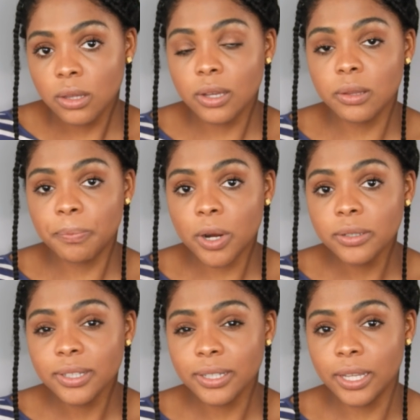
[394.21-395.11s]
Now the
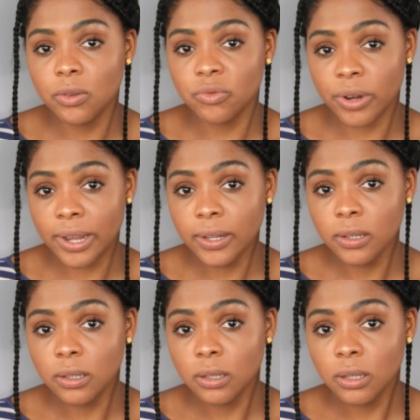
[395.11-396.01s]
part that he
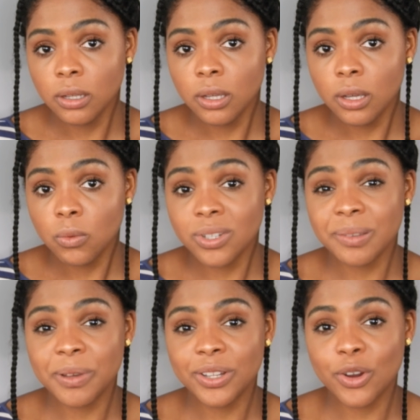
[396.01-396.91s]
read
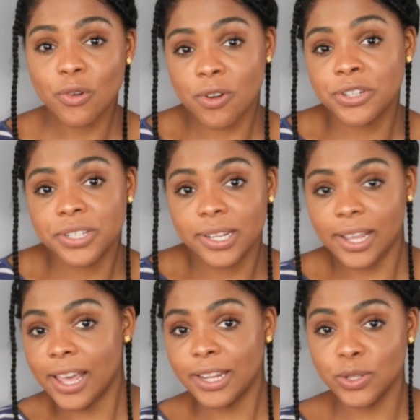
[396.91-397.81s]
was about a crush that
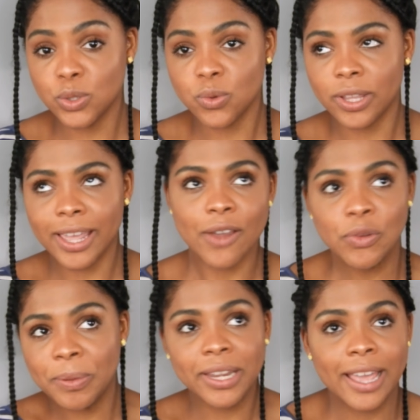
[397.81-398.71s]
I had at school. Like,
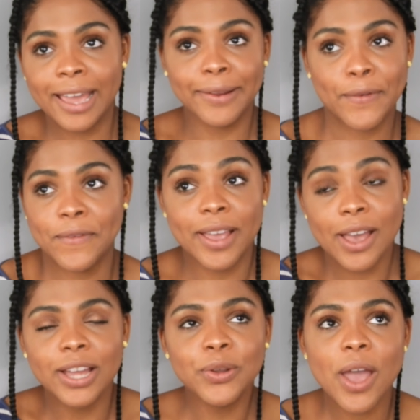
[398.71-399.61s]
everybody had
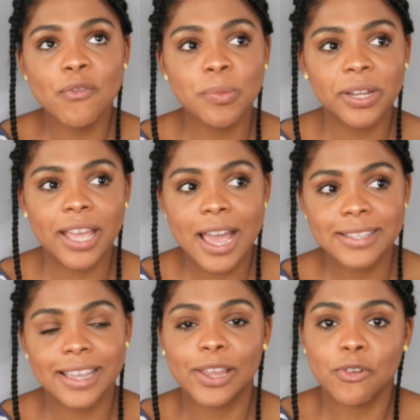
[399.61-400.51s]
I know everybody
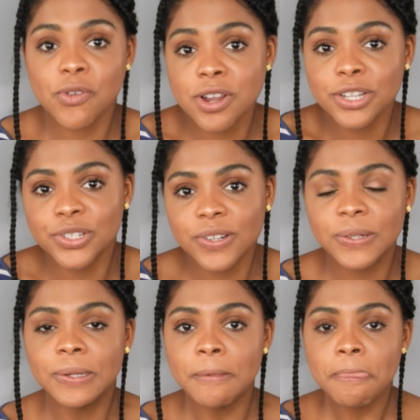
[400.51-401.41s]
has like a crush, you
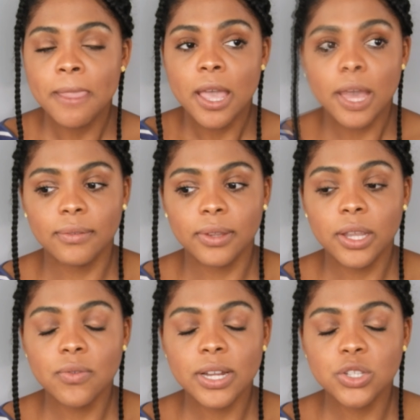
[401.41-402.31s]
know, and
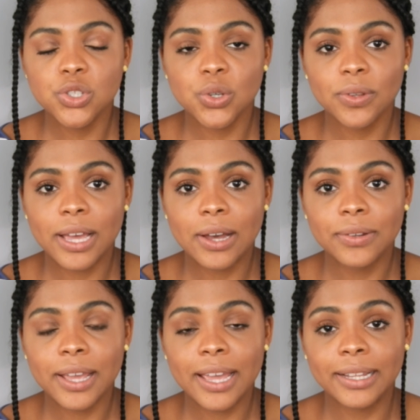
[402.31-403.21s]
he read it so
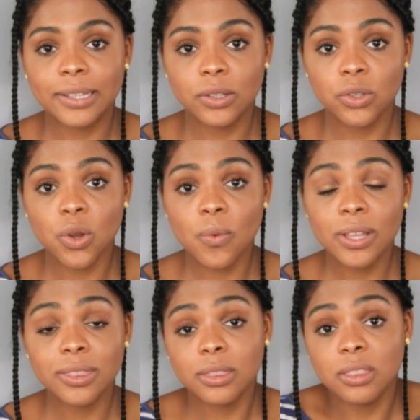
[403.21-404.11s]
loud. And you know
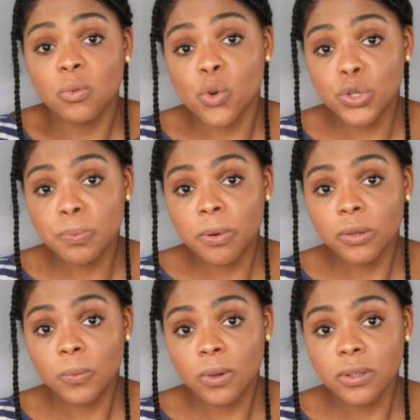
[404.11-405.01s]
what the worst
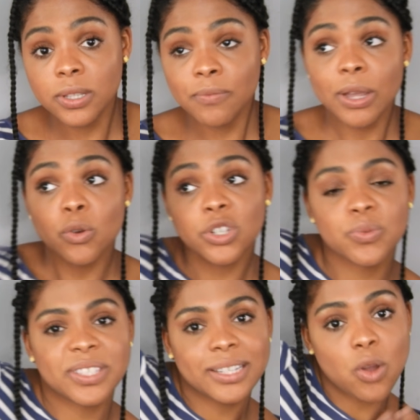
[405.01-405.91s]
part was? If my
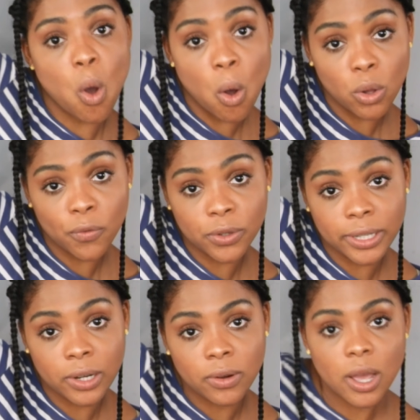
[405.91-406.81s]
crush was sitting all over
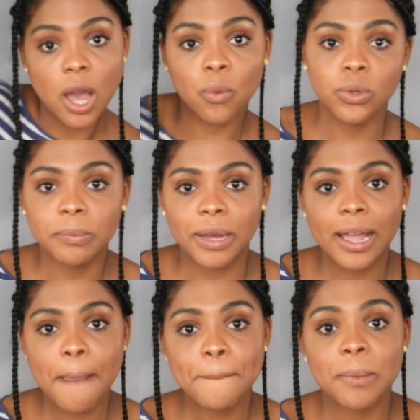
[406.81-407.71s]
there, I wouldn't
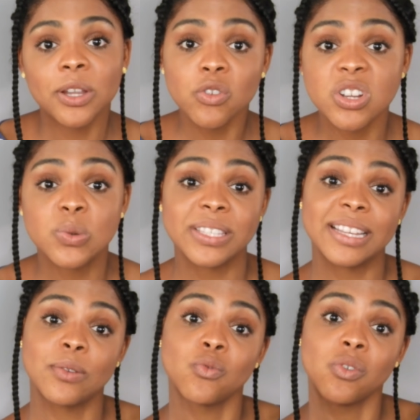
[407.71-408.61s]
mind, but my crush was
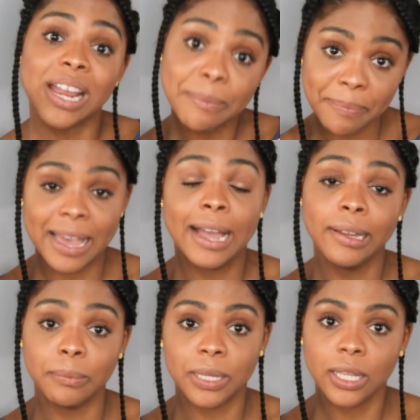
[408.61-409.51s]
sitting right
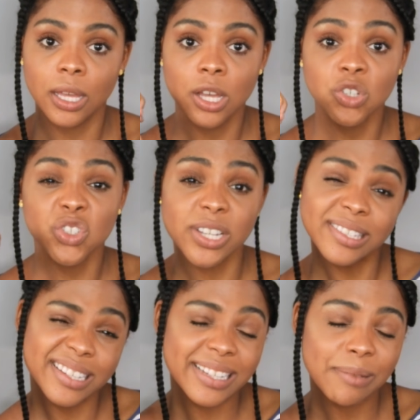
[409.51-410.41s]
behind me,
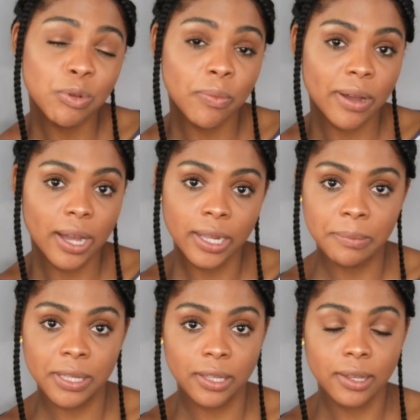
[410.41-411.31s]
just the table
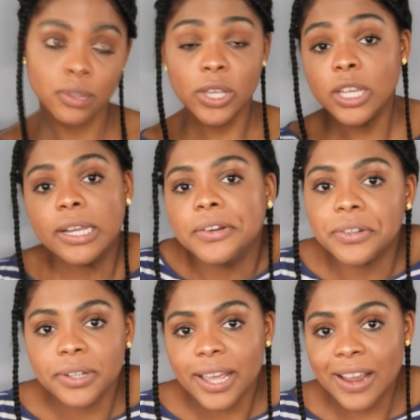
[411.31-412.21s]
behind me. So he
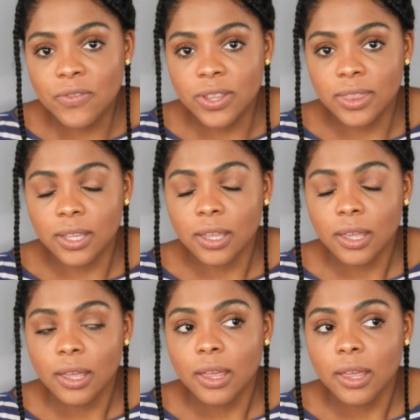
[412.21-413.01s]
heard everything.